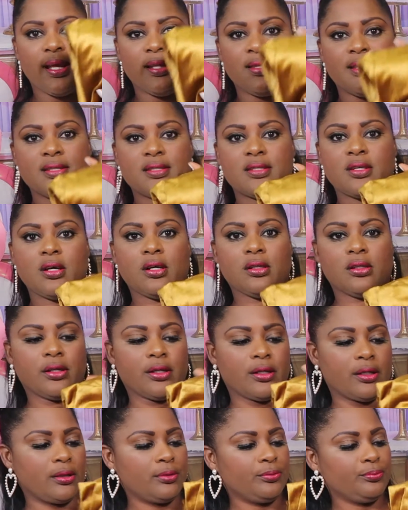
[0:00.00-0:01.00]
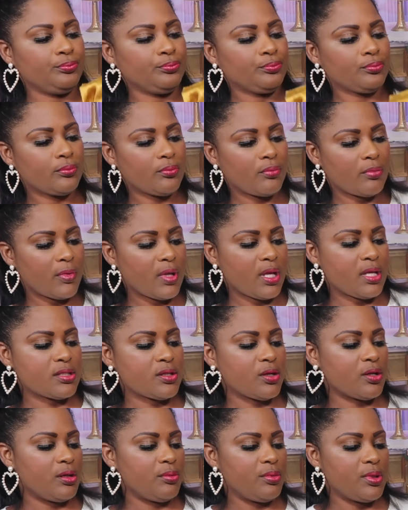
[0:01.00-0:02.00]
and this color is
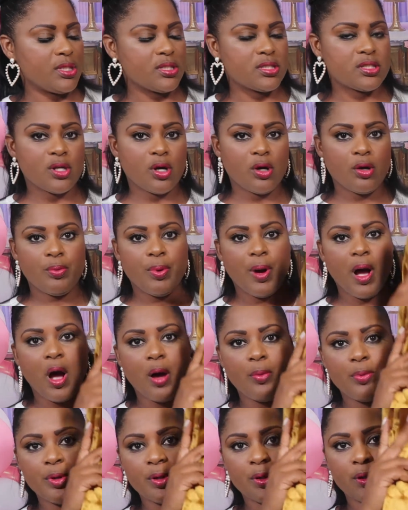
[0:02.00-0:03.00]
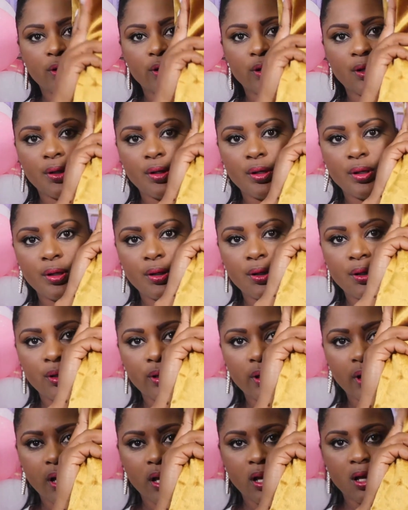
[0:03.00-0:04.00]
going to be so popular
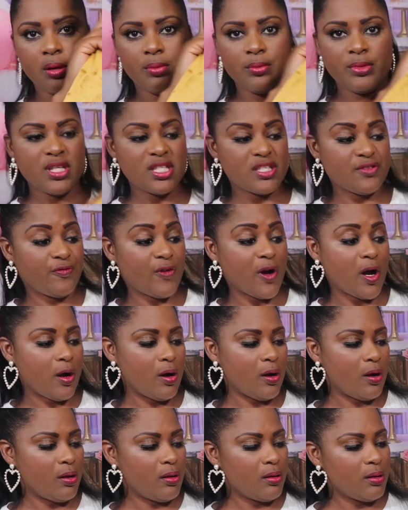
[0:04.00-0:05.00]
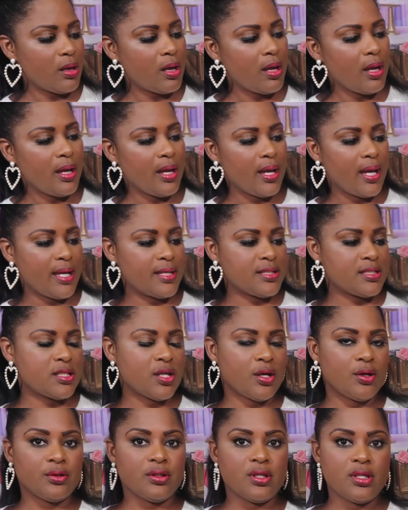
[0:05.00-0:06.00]
this fall, and
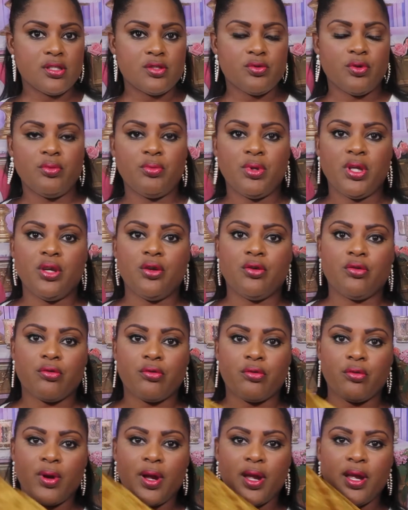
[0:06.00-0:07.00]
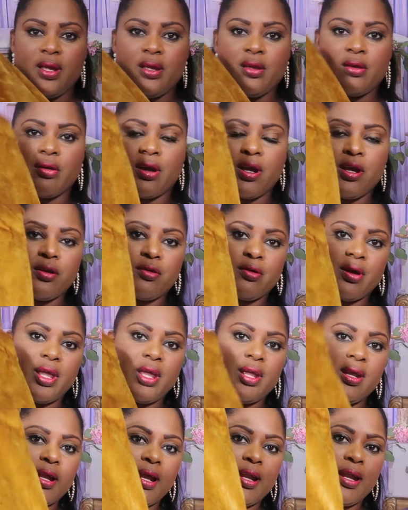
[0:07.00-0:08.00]
so this would be great
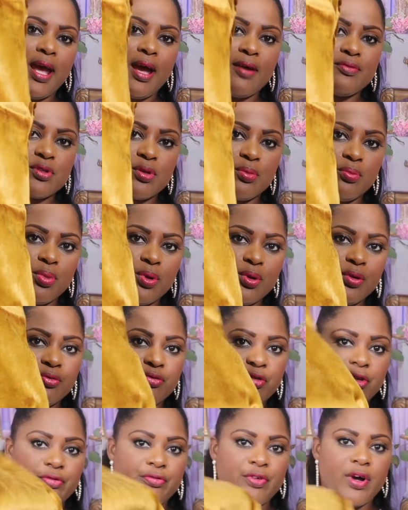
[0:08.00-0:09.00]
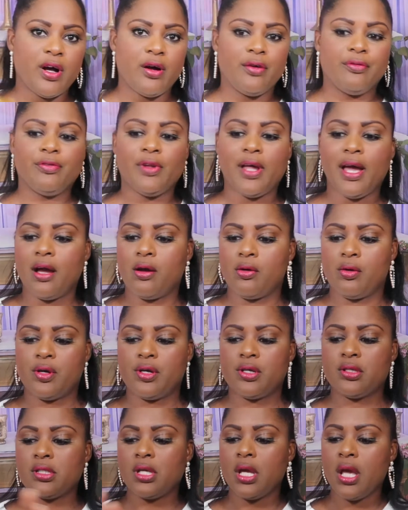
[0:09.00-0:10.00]
and have some beautiful fall
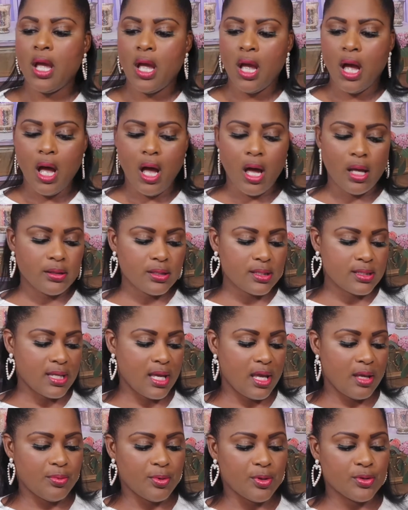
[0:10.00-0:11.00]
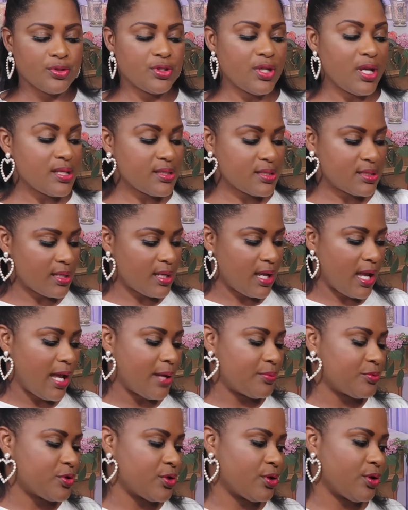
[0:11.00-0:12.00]
flowers on the table just to
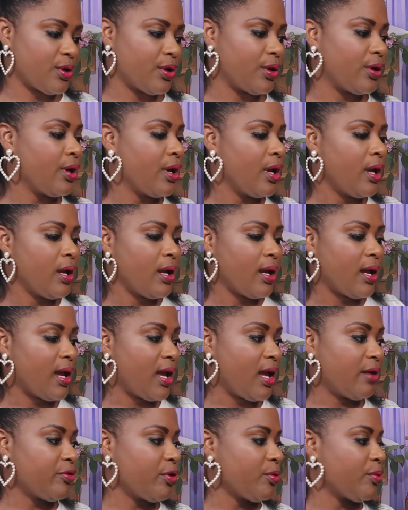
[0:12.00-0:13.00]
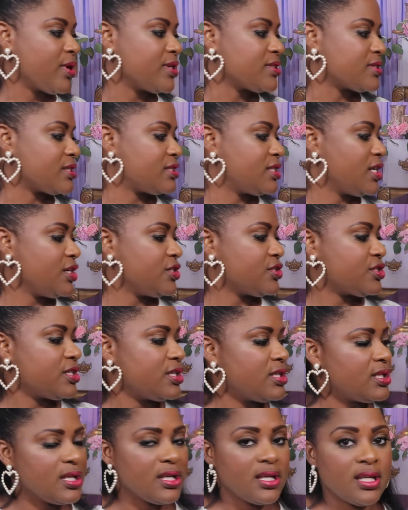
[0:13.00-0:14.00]
capture everyone's
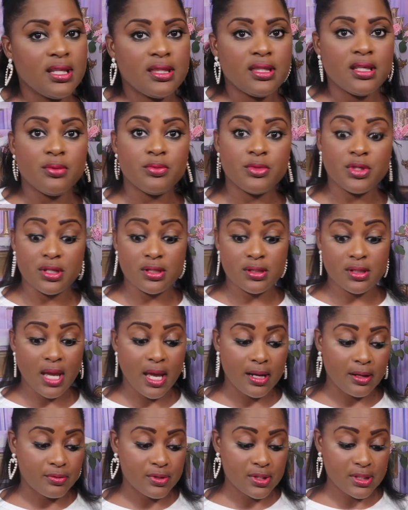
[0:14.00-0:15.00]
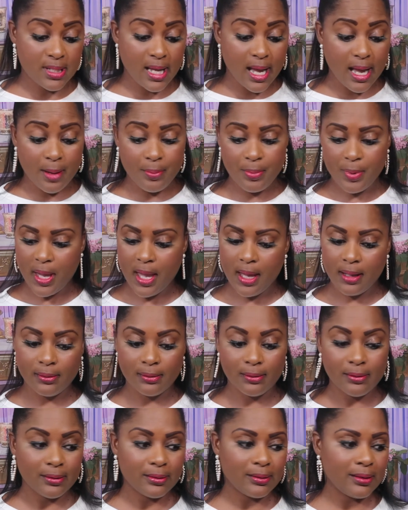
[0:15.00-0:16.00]
attention and get them to kind of stop
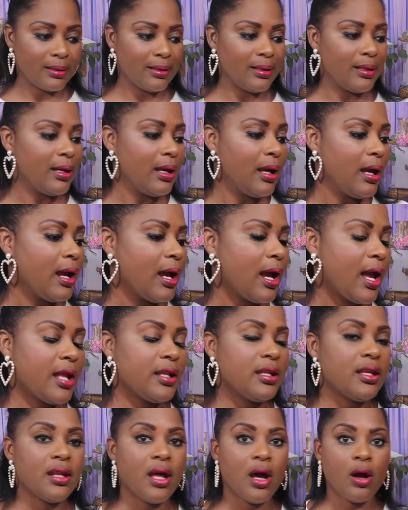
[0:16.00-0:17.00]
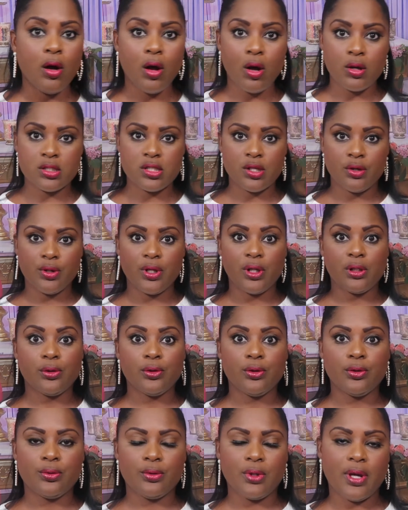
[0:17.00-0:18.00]
and look. And then I'll also
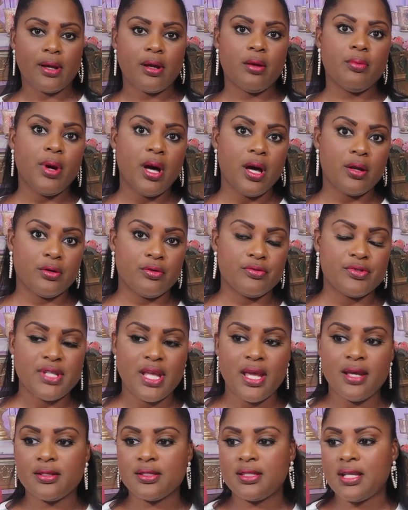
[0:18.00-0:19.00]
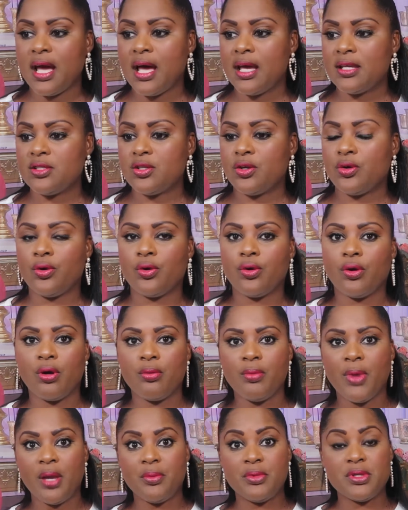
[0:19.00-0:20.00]
include like a bottle of sanitizer,
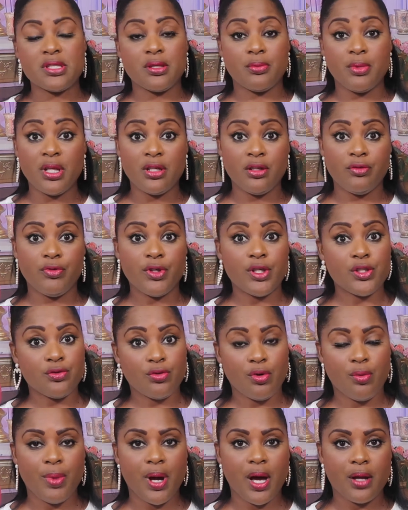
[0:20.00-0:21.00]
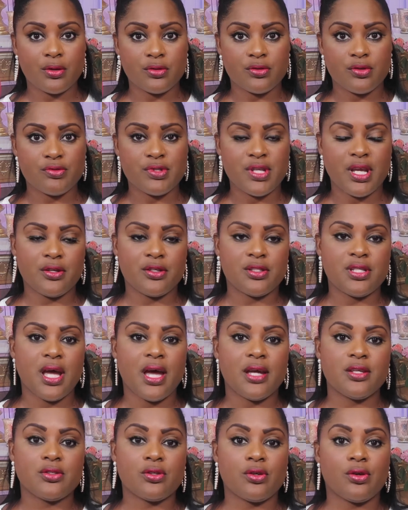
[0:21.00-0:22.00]
or maybe some individual bottles of
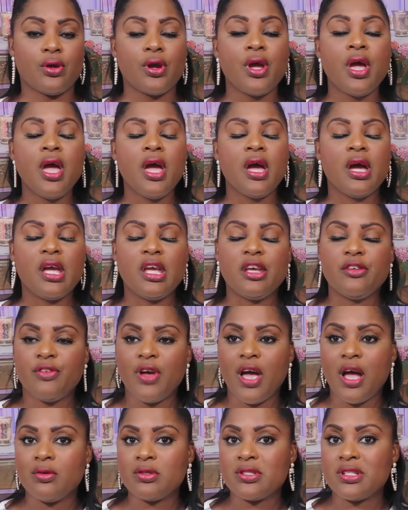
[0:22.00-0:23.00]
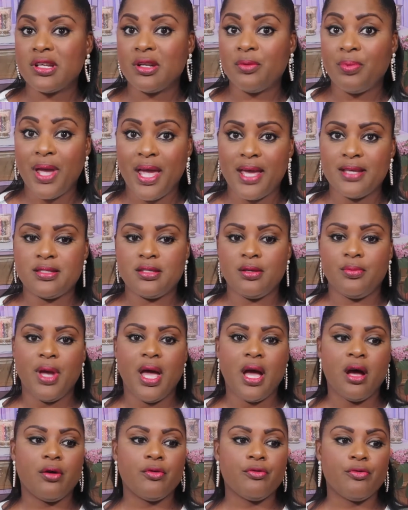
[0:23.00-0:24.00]
sanitizer if I was going to pass them
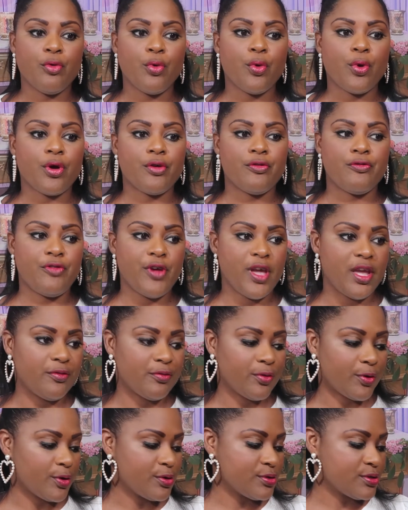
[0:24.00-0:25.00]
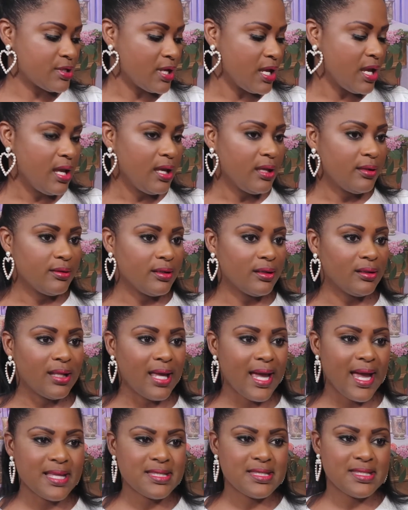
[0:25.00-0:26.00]
out for favors. The
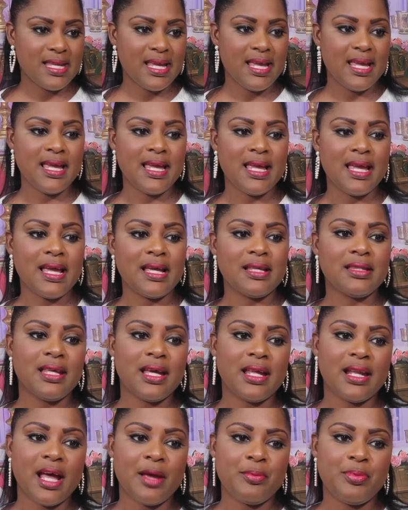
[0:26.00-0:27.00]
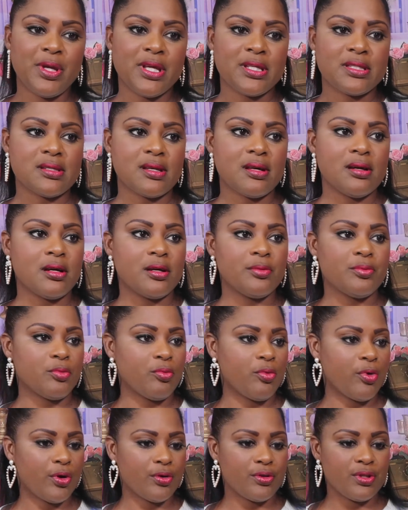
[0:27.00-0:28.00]
last thing that I picked up
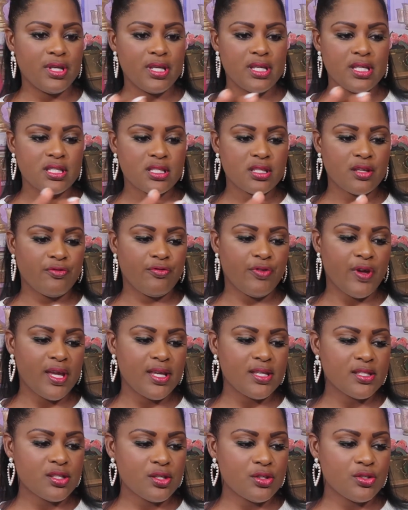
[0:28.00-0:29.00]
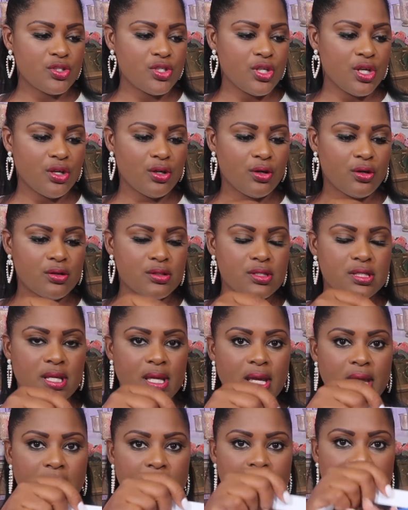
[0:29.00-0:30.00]
were these face shields,
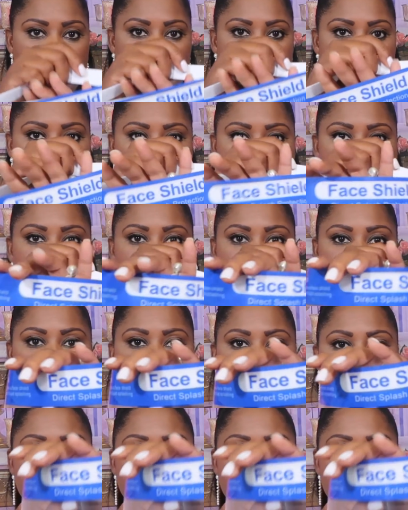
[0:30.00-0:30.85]
and I think these